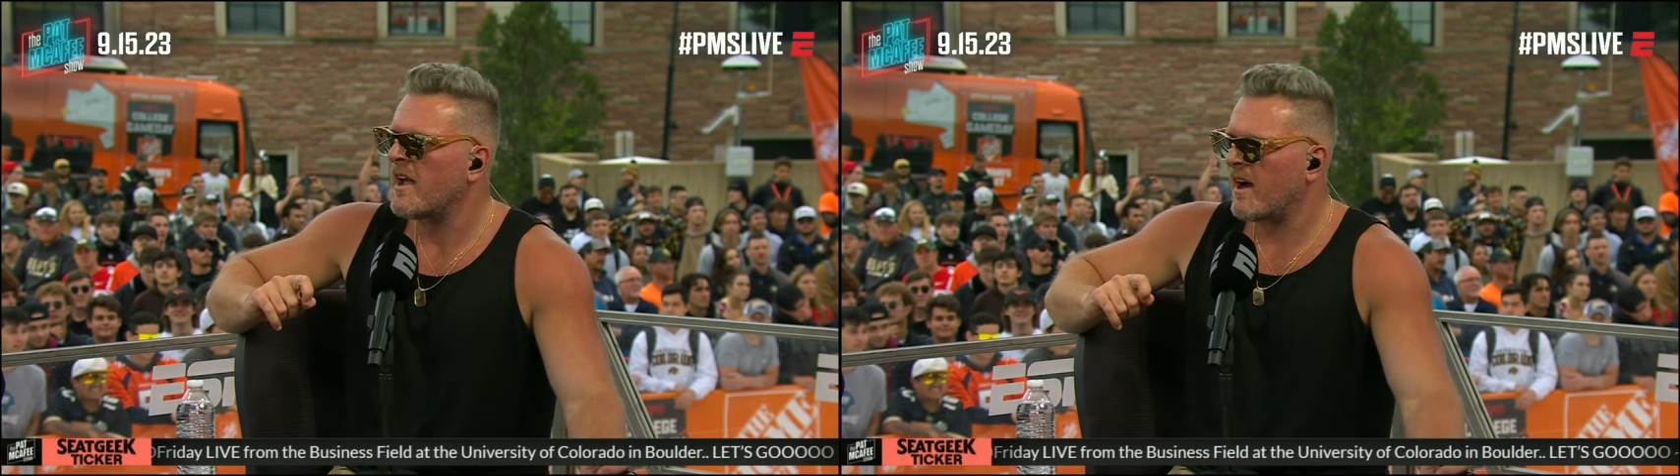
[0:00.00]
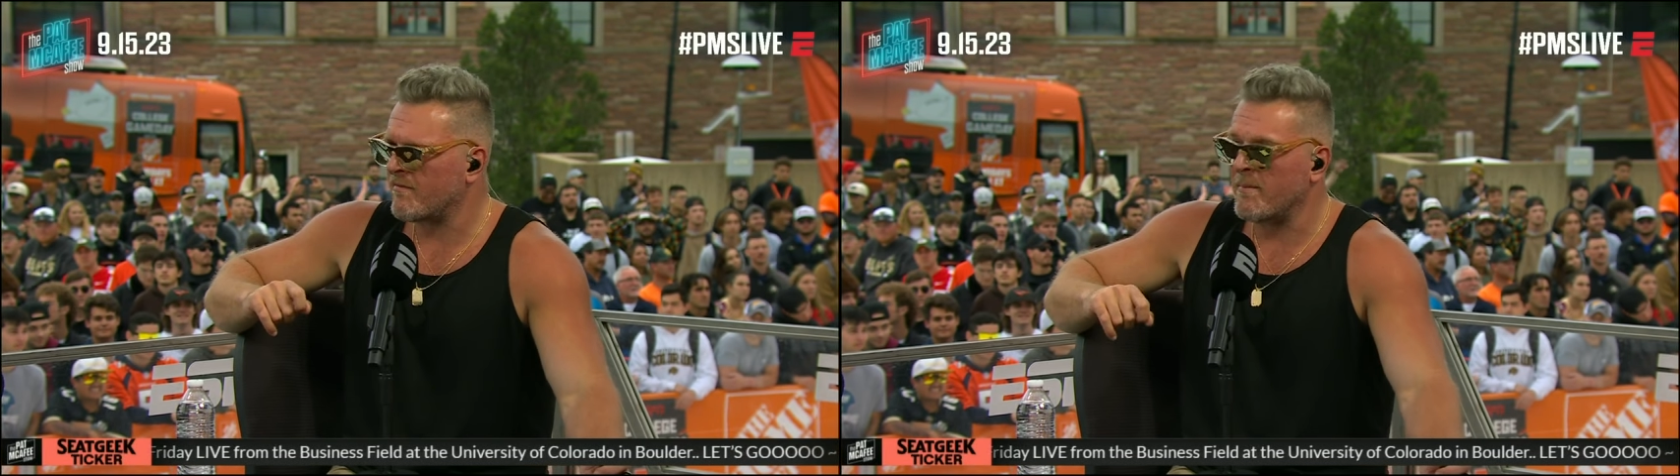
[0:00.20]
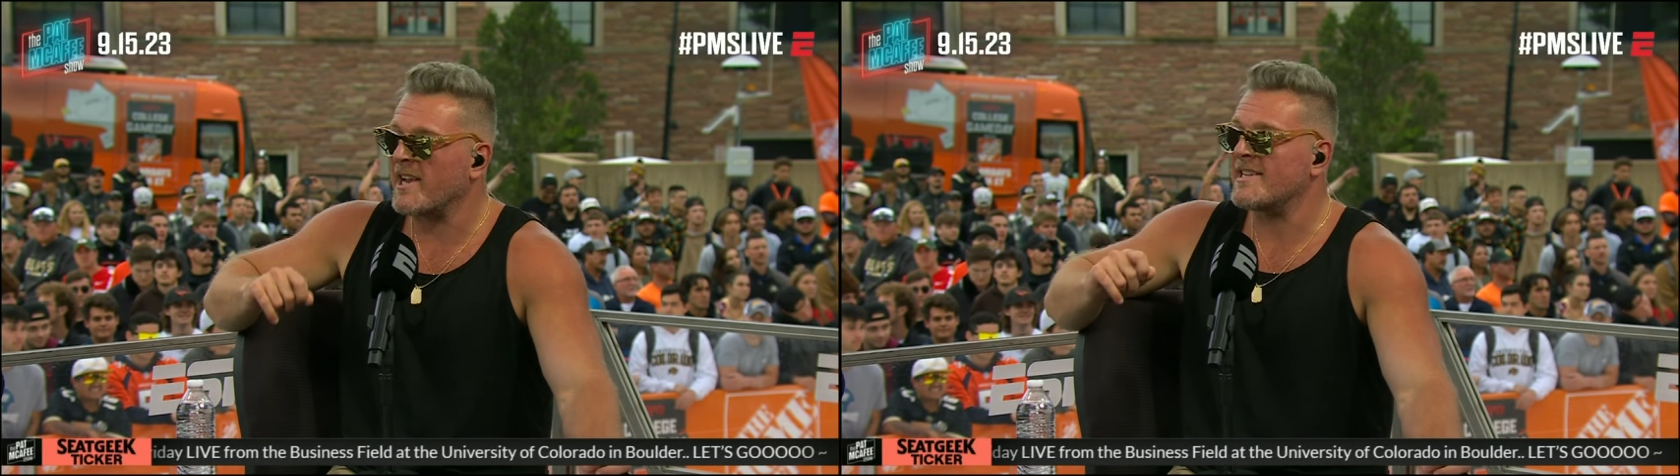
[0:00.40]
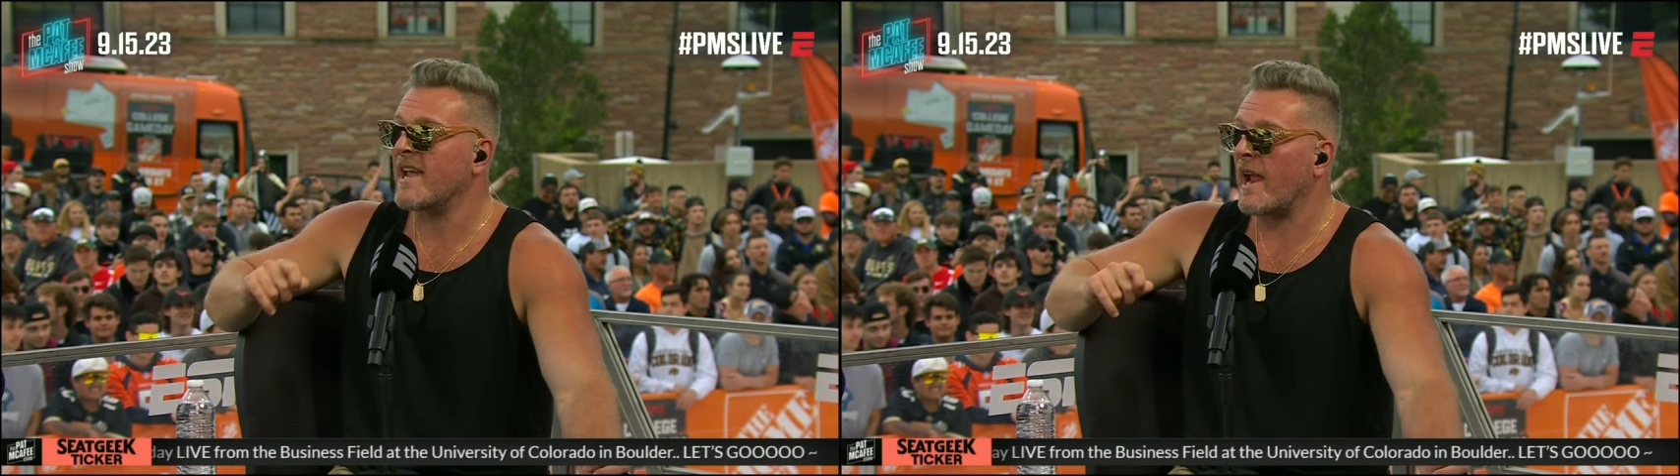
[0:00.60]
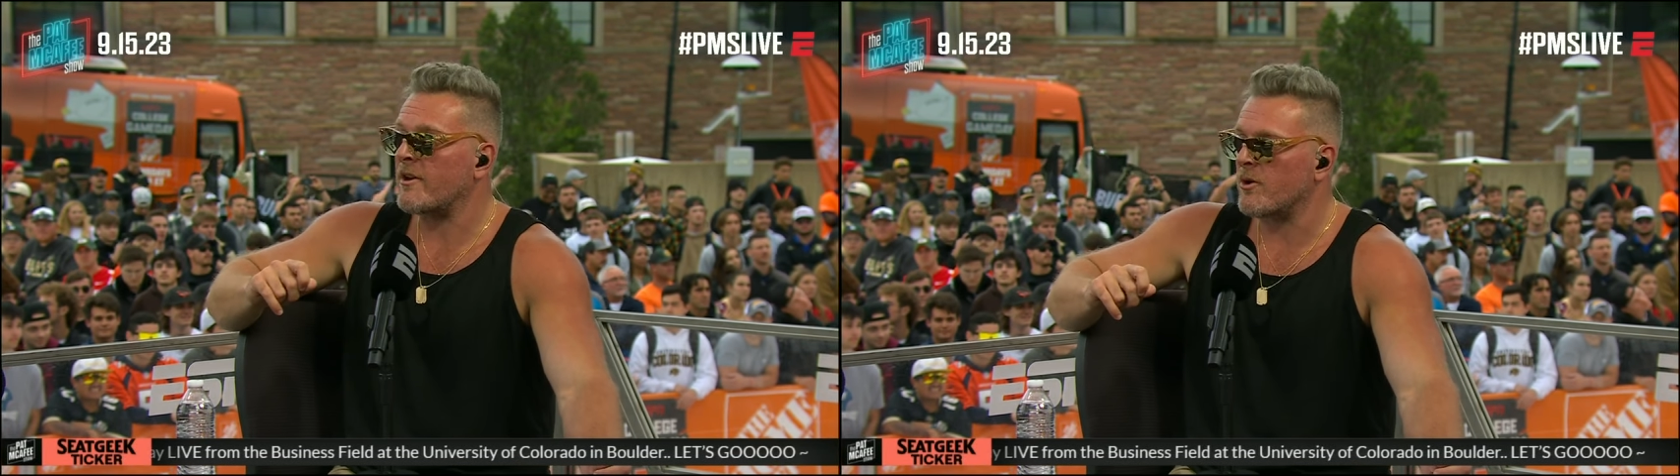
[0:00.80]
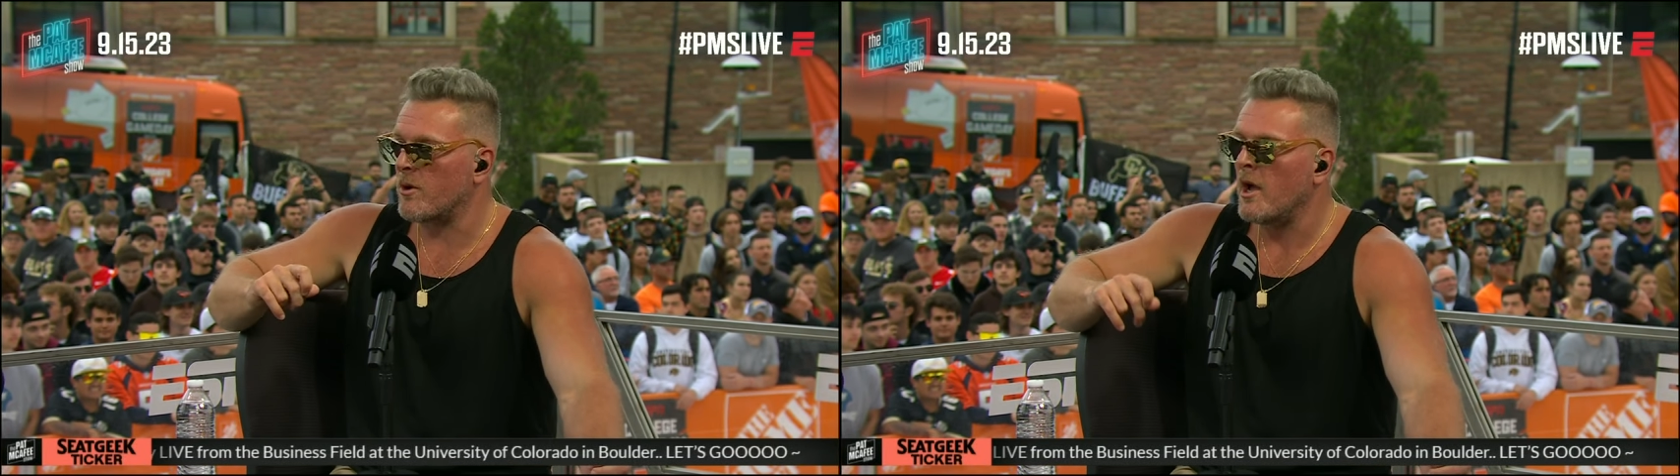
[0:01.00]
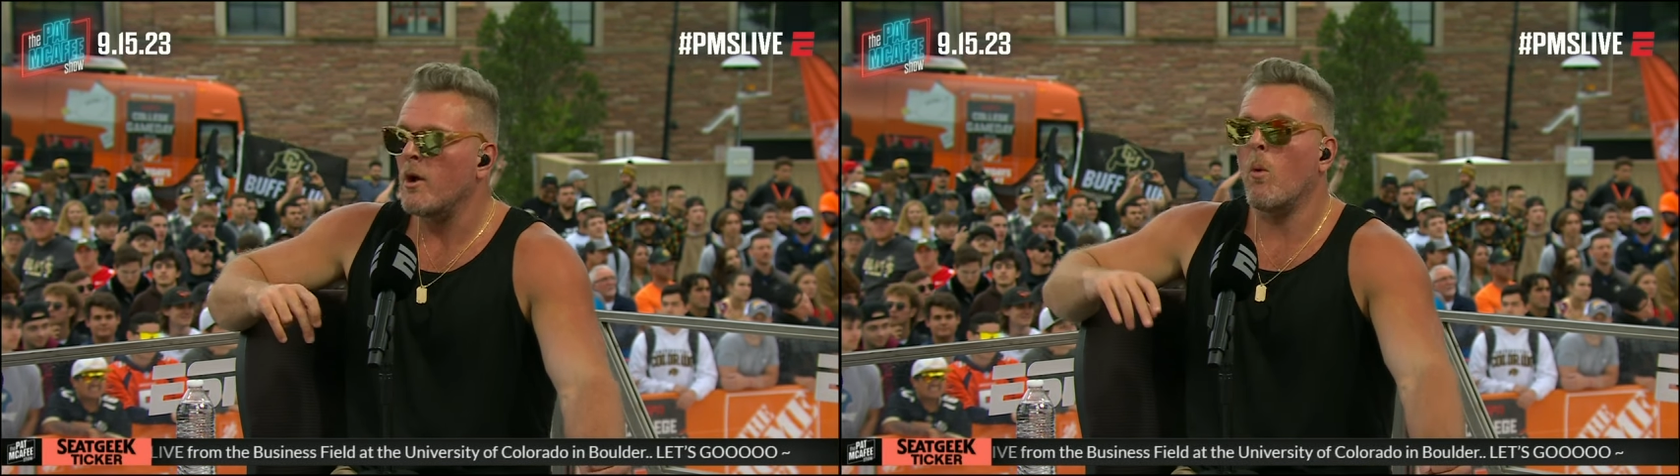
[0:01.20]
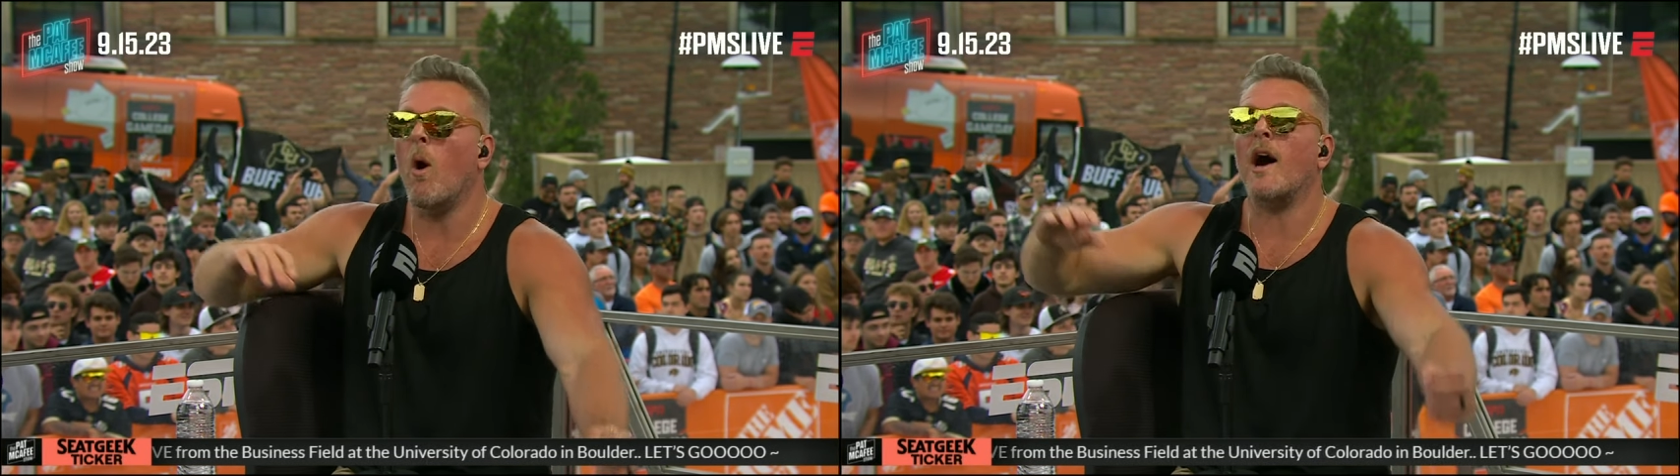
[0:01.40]
of McDaniel
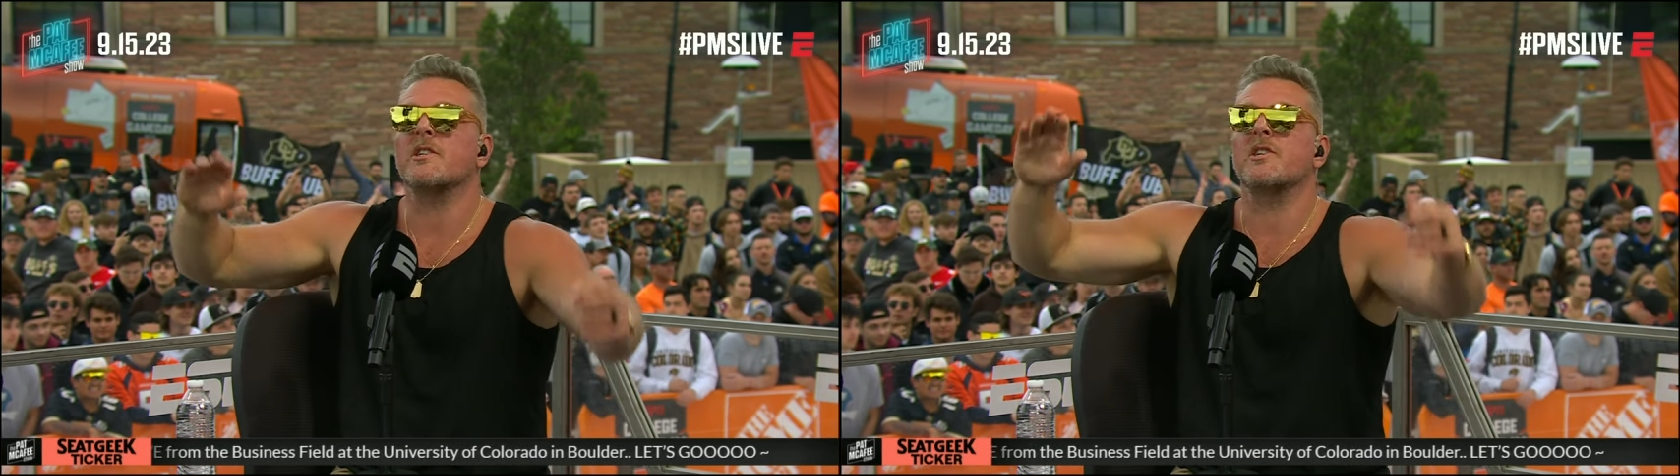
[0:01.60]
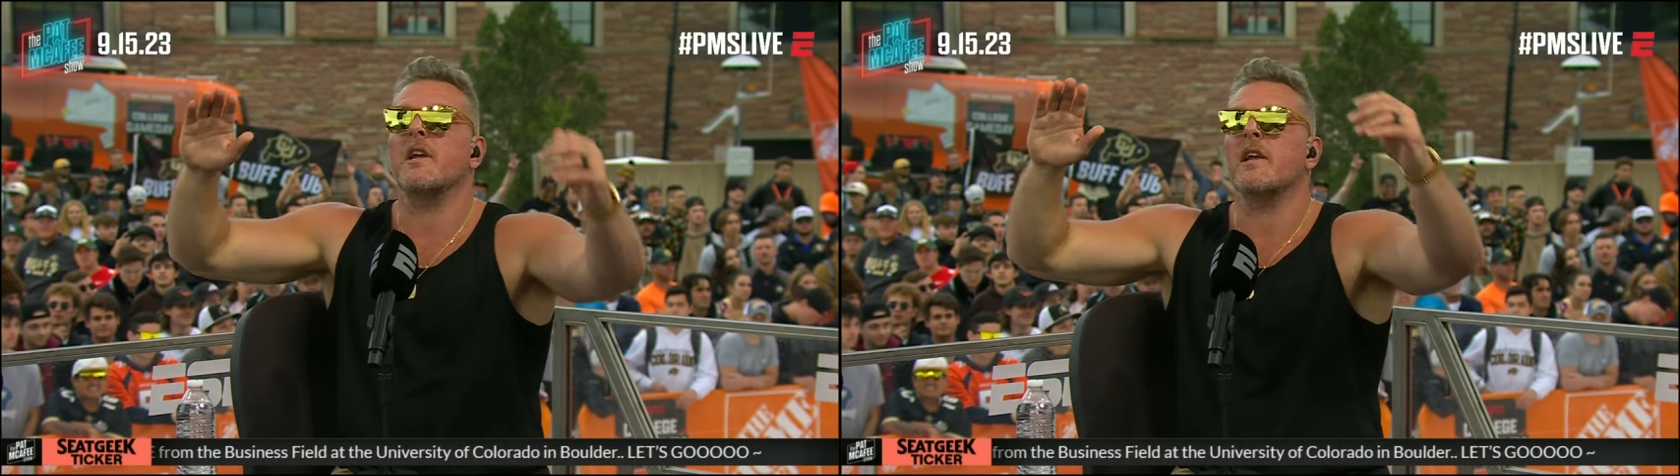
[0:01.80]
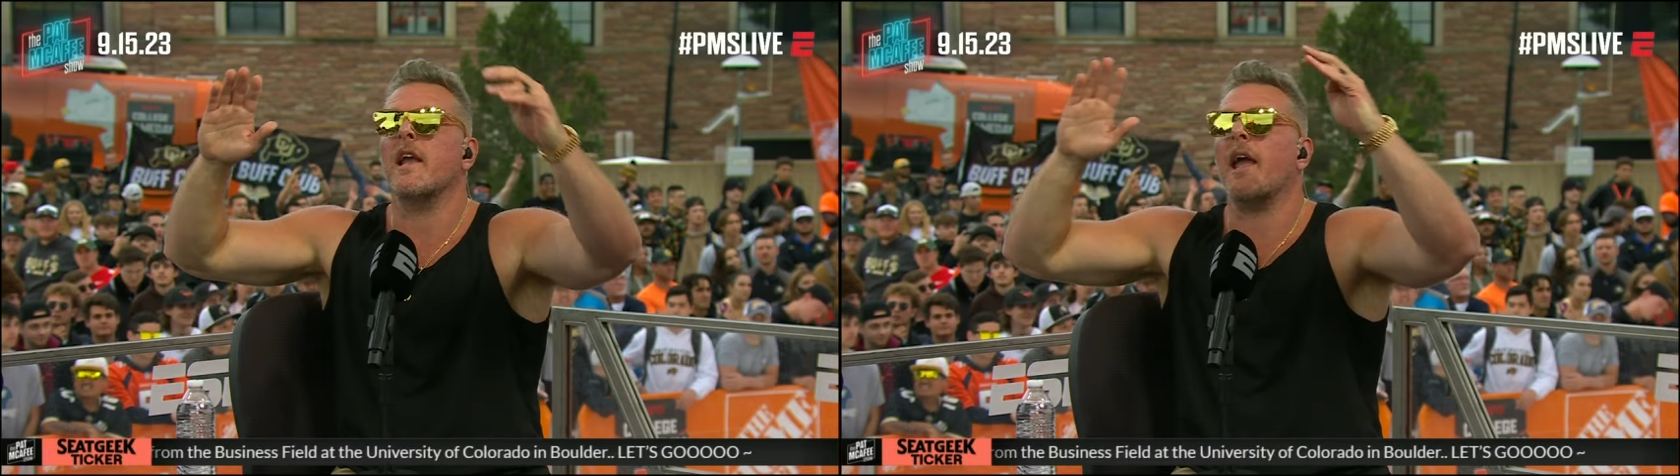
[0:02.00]
watching mm.